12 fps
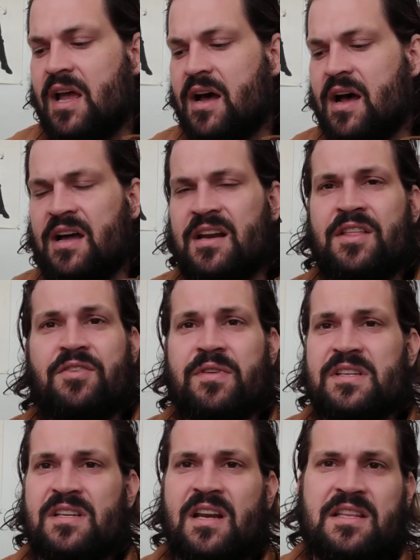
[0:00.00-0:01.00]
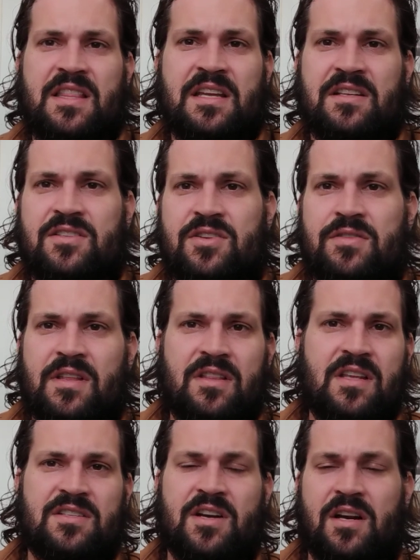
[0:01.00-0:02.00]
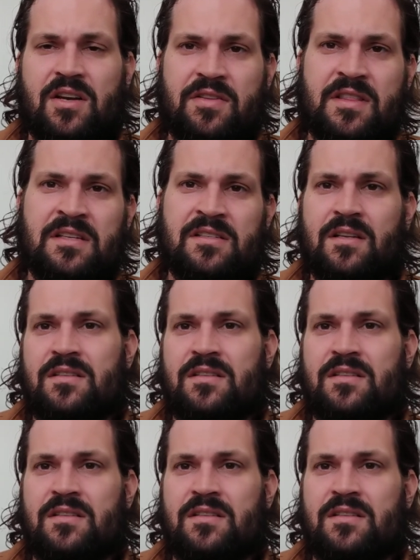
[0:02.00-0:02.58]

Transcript: Another reason I think too that they started doing this,